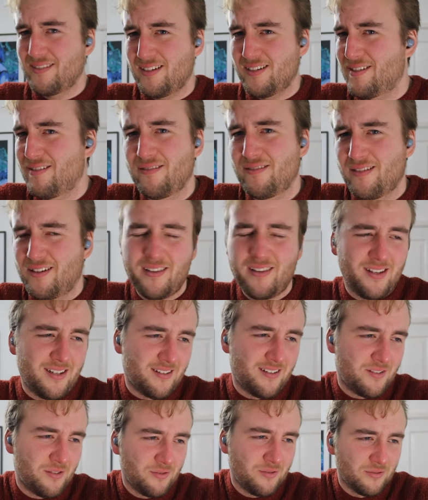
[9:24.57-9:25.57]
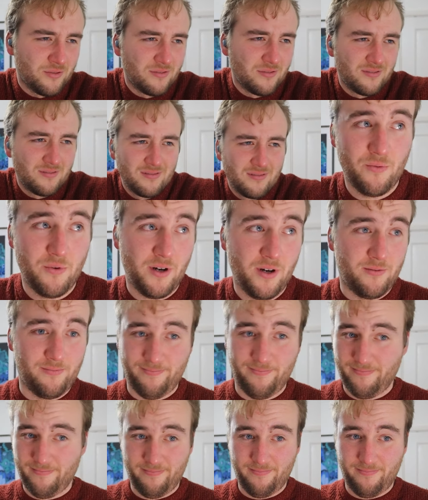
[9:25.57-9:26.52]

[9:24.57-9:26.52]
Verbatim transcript: I don't like that at all. Well,